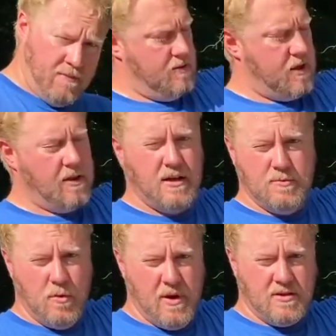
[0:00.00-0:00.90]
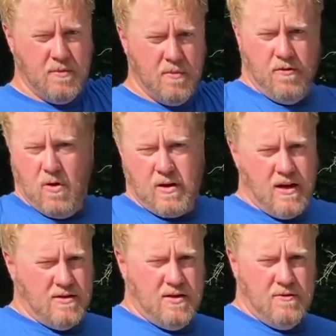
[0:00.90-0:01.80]
TeleGizmo makes them for all
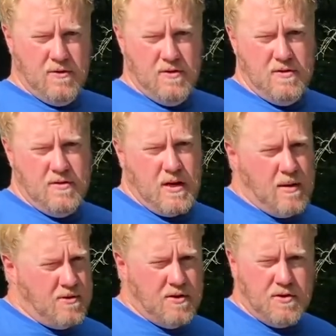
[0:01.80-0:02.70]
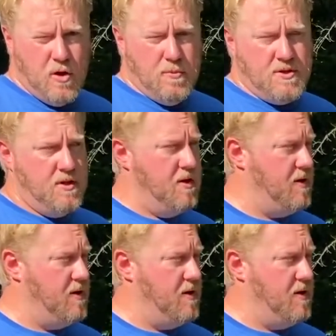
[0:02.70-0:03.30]
kinds of different types of scopes.